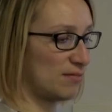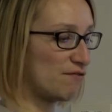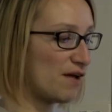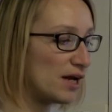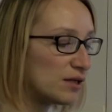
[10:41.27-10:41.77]

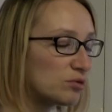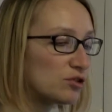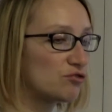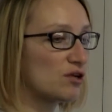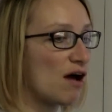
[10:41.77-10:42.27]
available
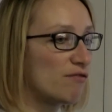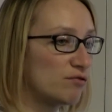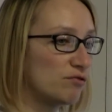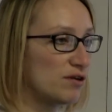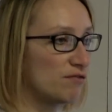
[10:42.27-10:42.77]

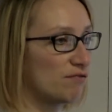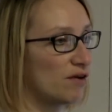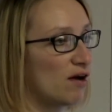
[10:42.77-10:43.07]
together with